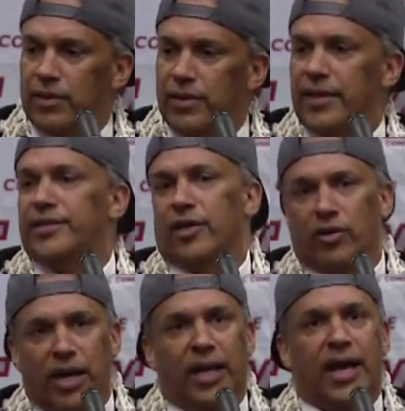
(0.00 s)
It. Yeah,
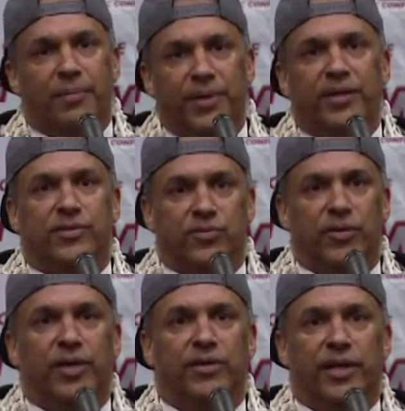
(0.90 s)
Terrell got a lot of minutes as
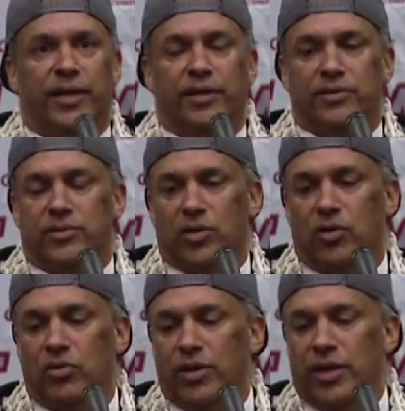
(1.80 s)
well, yeah.
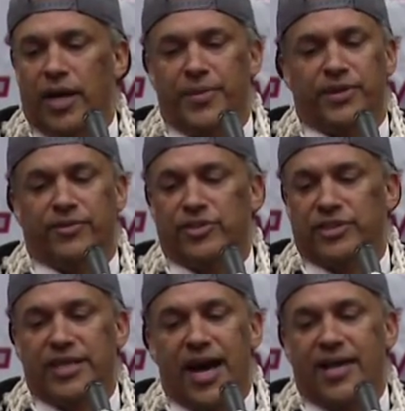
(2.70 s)
So, I mean, there's
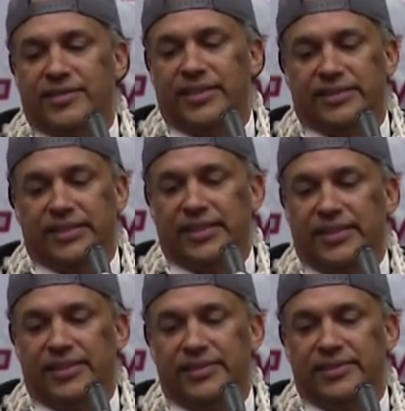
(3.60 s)
just guys that
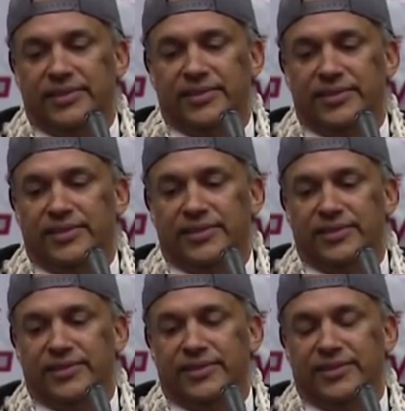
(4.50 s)

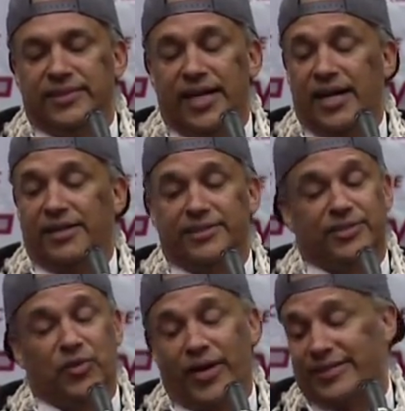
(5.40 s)
this is
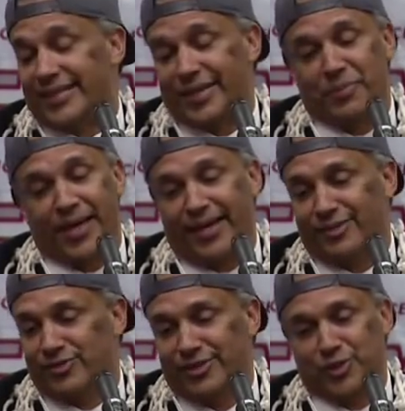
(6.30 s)
a great team, man.
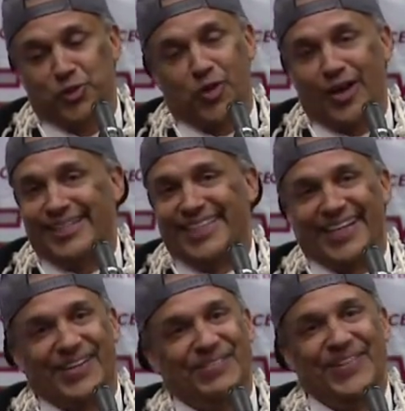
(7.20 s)
This is a great
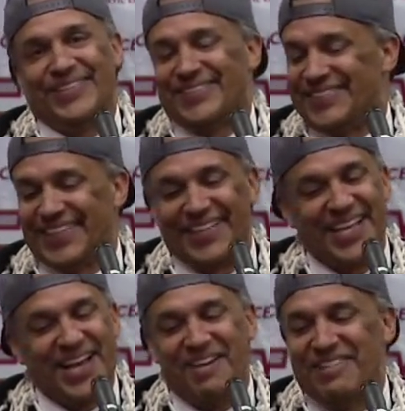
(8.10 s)
team.
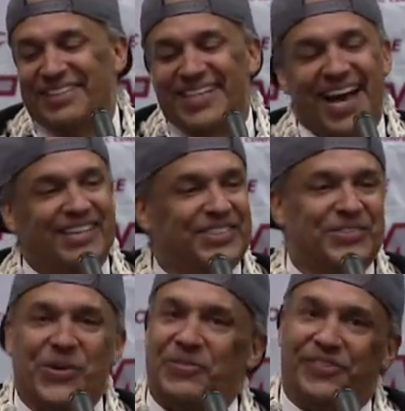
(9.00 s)
These guys are
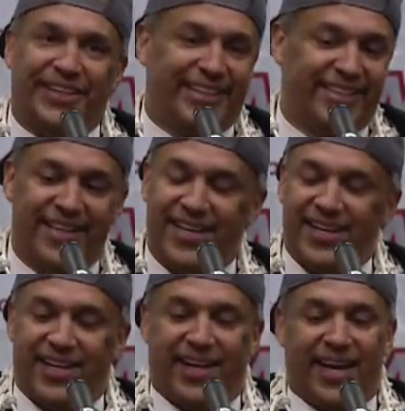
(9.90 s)
so fun.
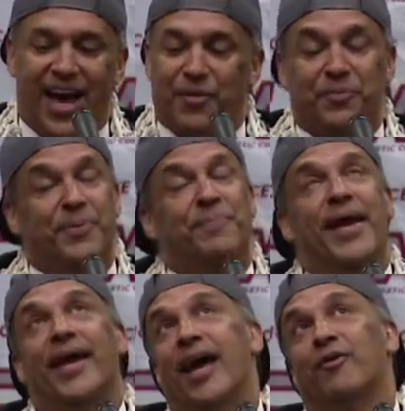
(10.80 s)
And I would have
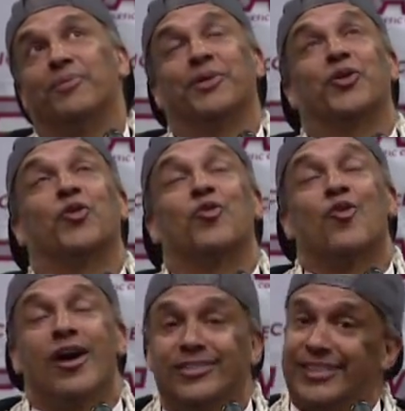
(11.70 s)
been
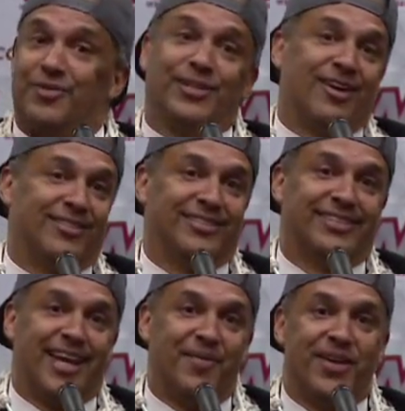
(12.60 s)
crushed had we lost this
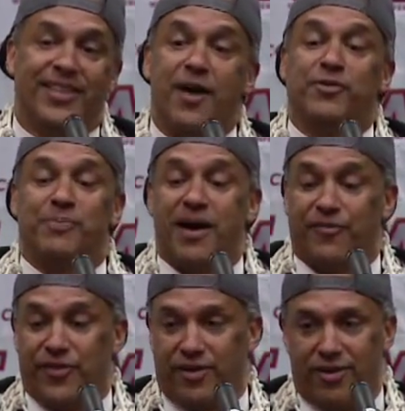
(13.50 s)
game. That was my
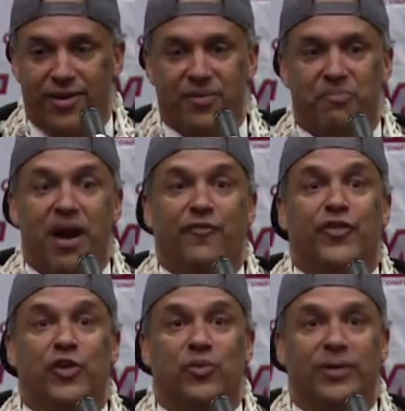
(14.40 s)
fear. My
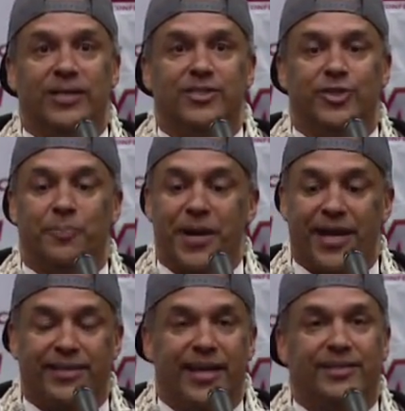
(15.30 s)
fear was the
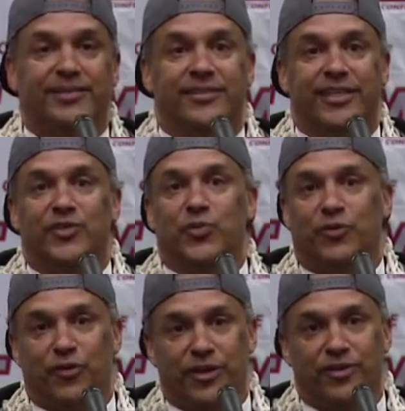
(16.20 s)
pain that these kids would
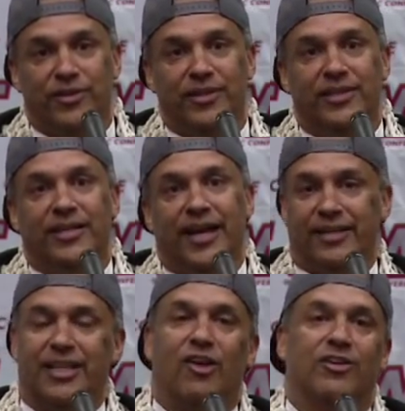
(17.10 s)
feel
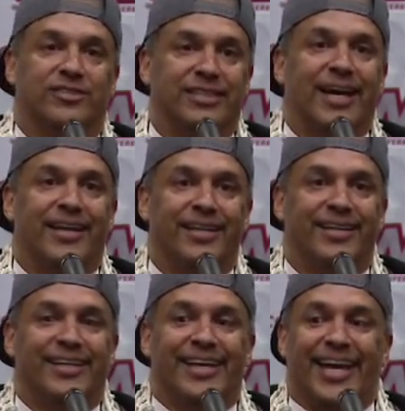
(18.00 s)
had they lost tonight.
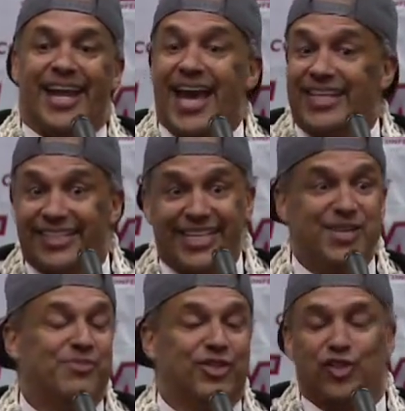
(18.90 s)
And I had to
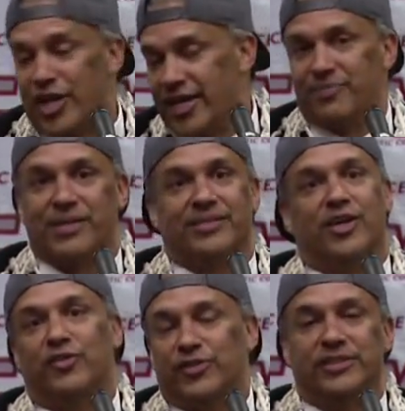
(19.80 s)
keep just shaking
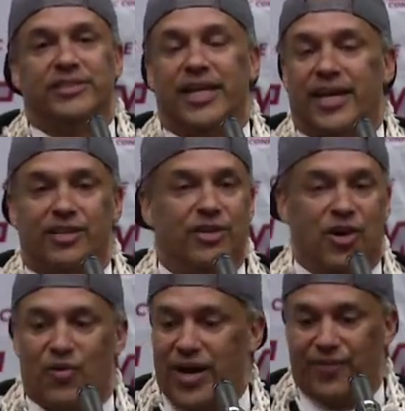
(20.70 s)
myself and saying, you
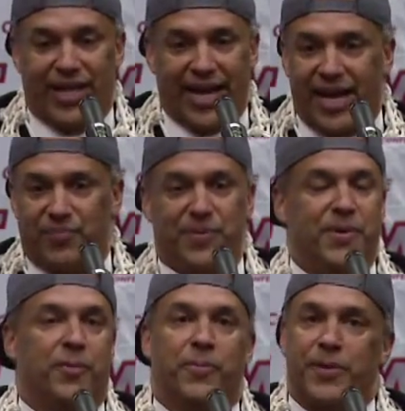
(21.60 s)
know, well, I got to be
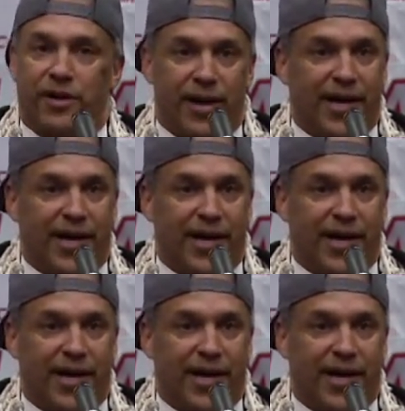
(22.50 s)
better prepared.